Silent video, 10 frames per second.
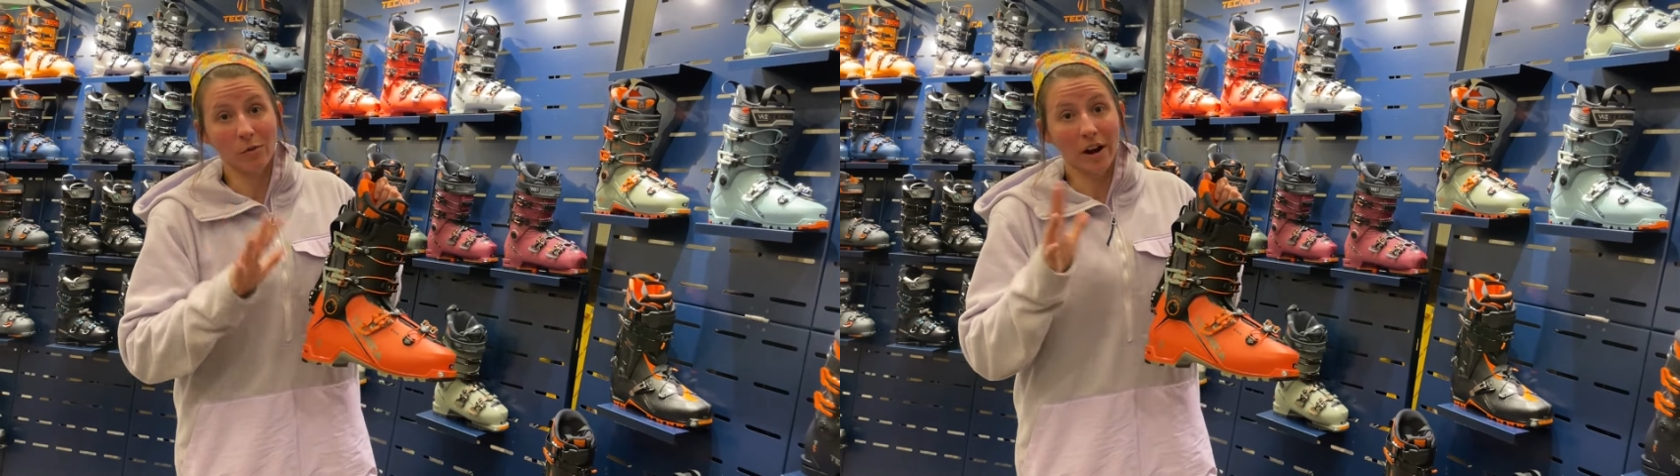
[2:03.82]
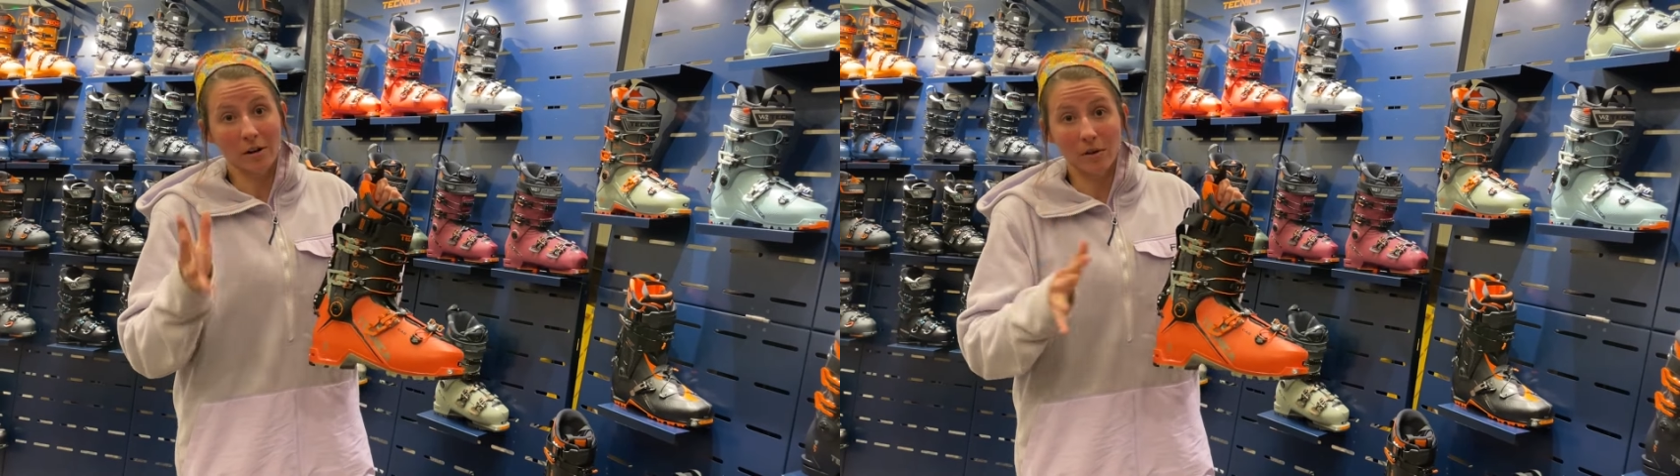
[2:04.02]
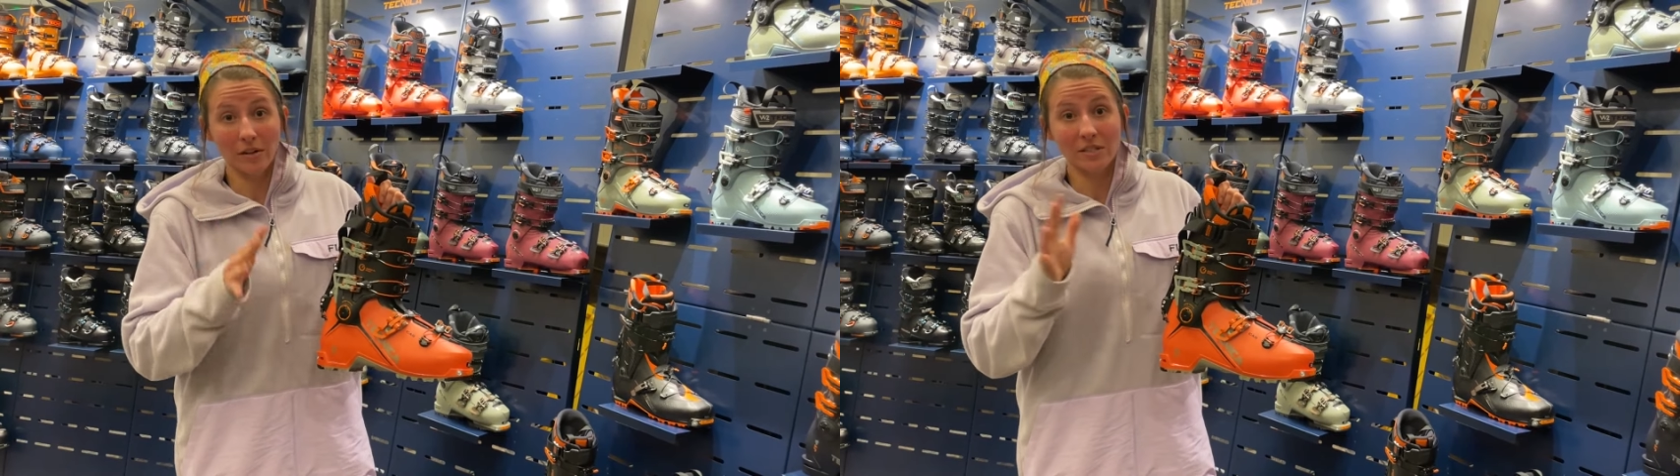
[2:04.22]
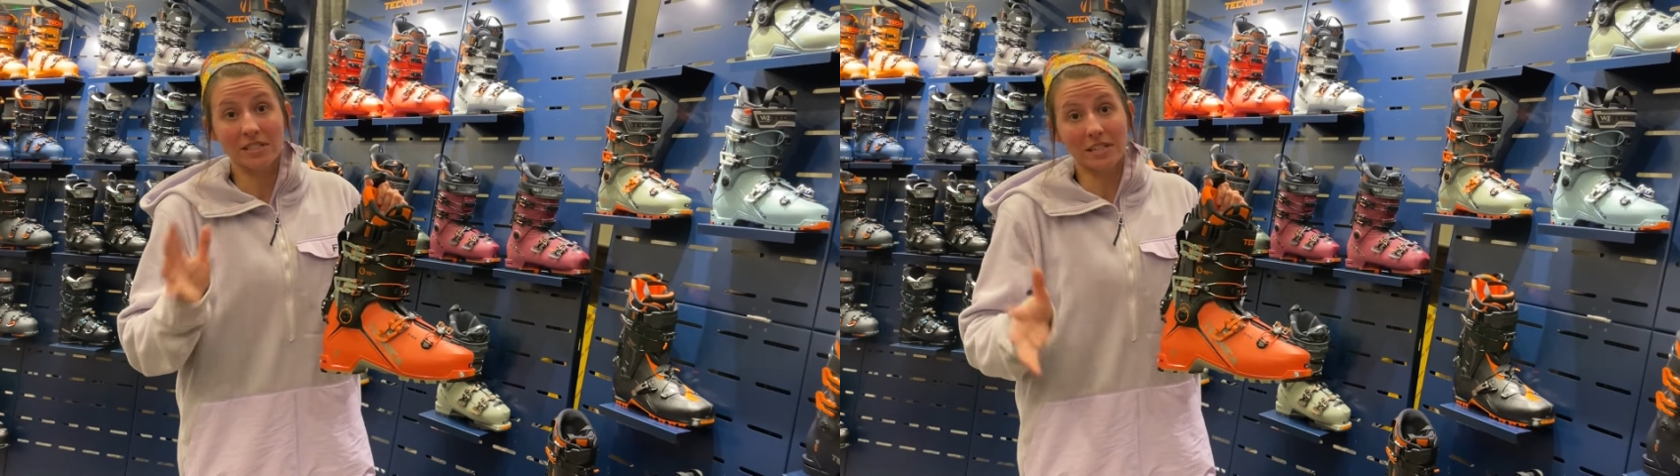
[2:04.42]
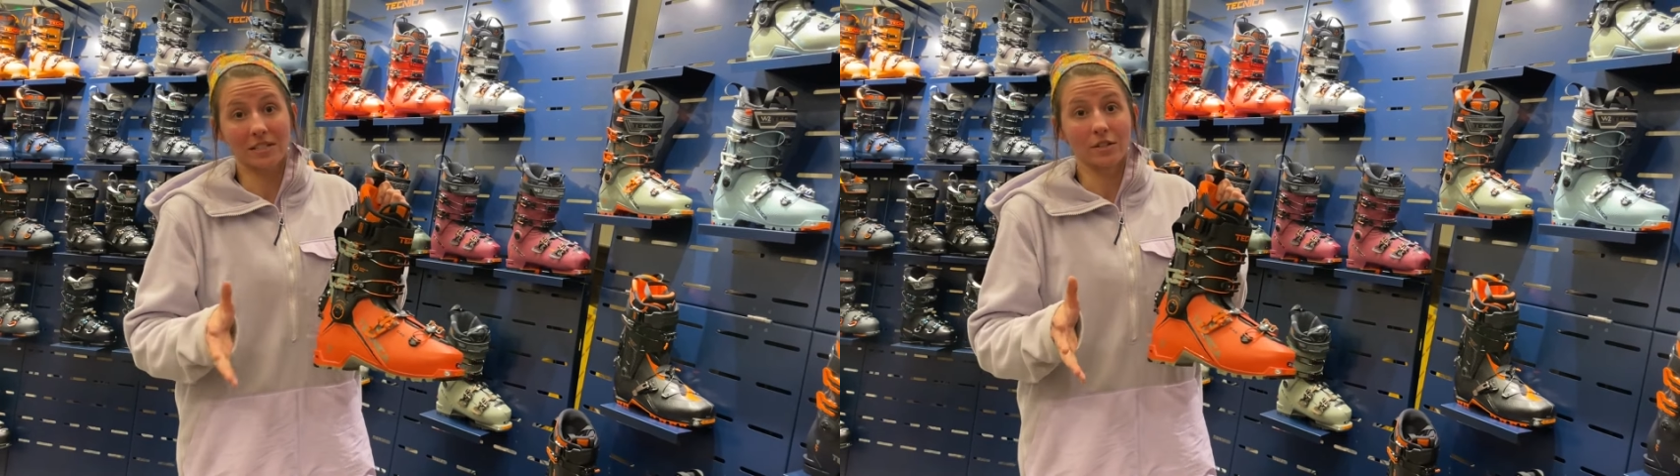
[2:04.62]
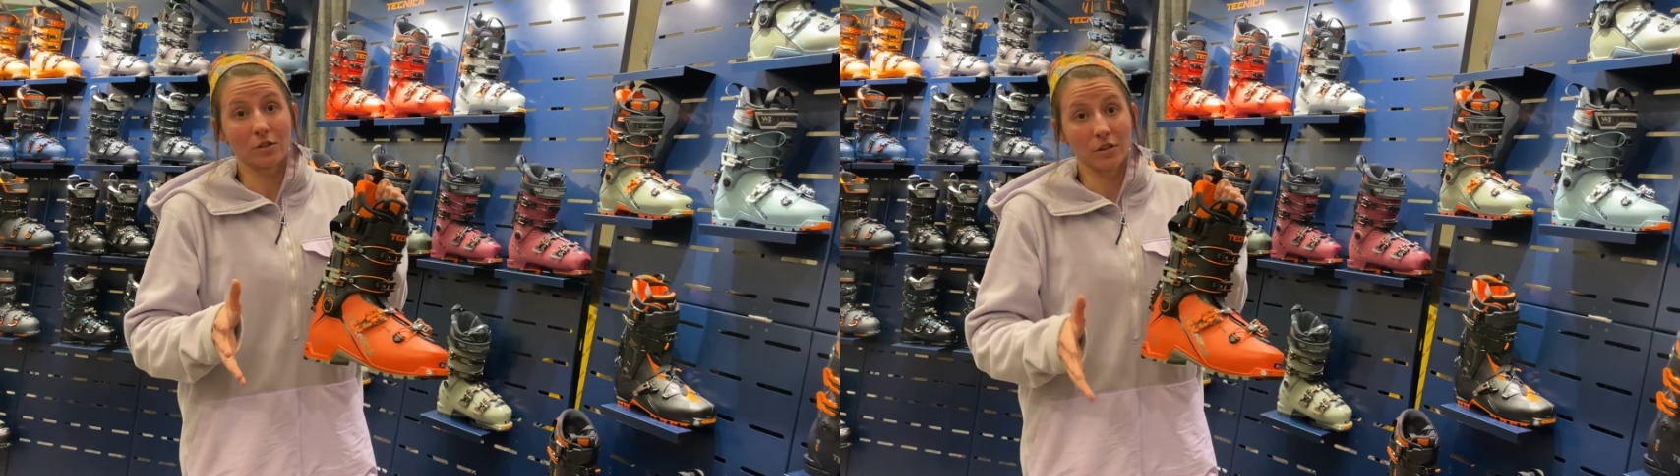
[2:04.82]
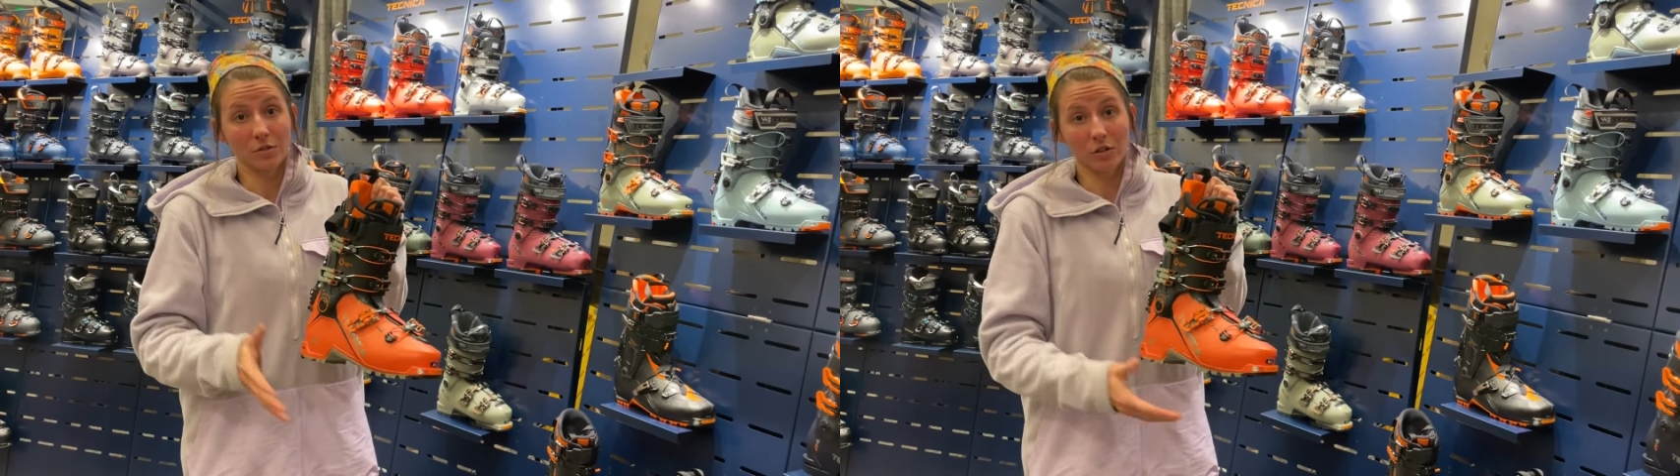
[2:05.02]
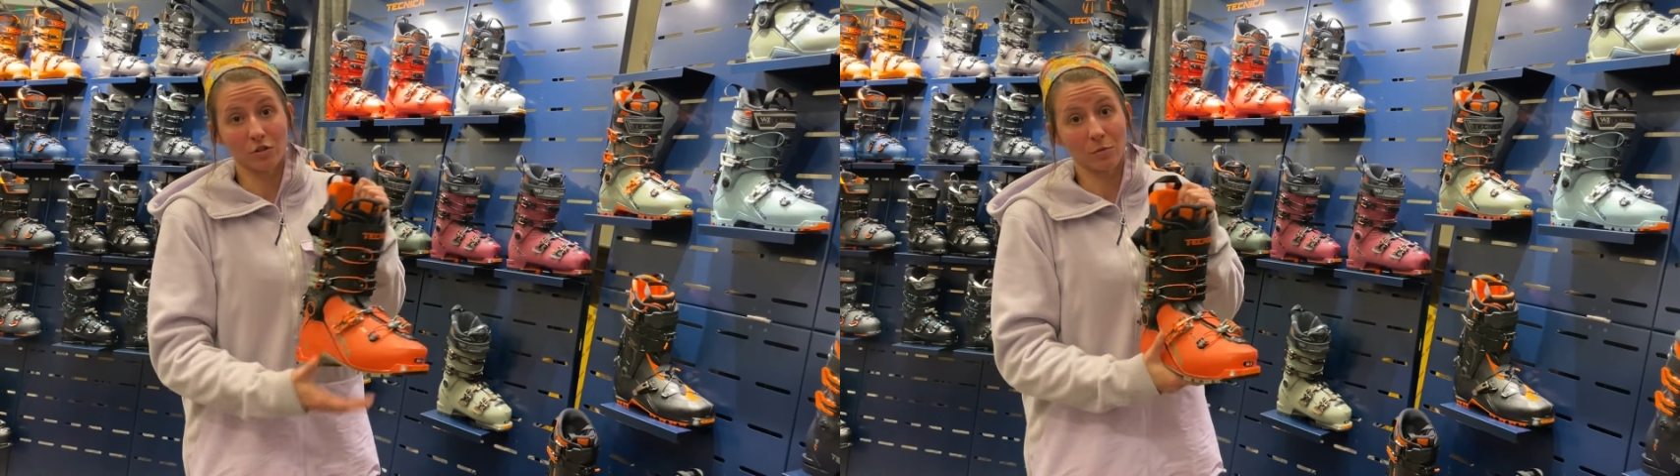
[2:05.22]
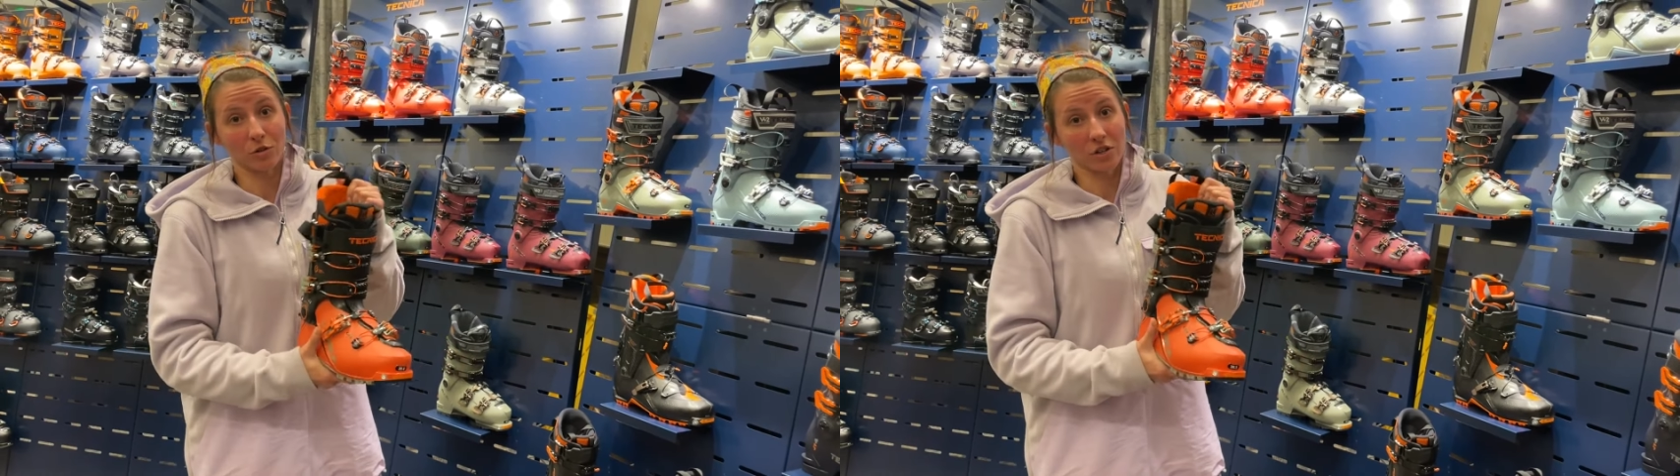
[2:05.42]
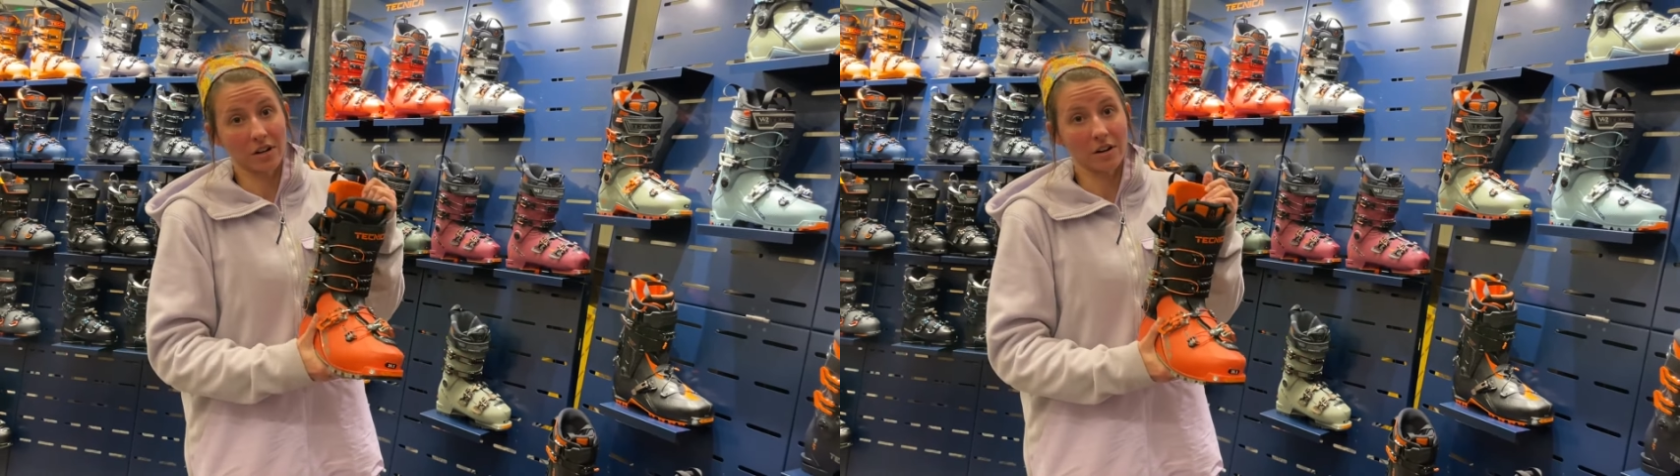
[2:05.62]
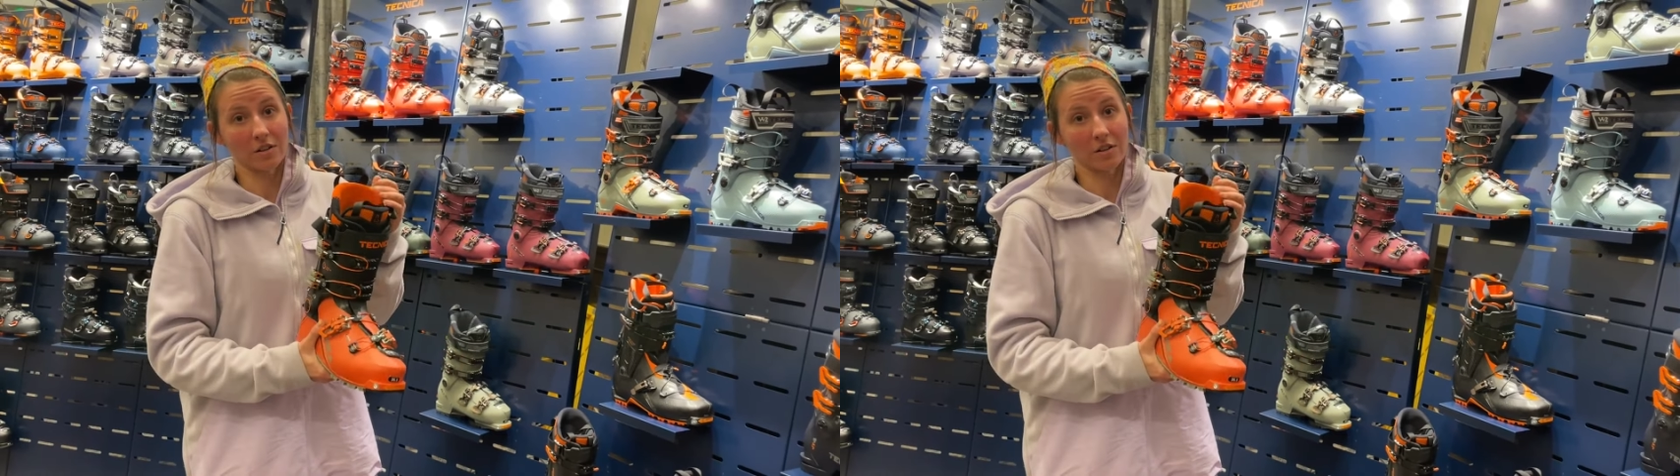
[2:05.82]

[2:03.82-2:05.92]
We're at around 60 degrees range of motion here.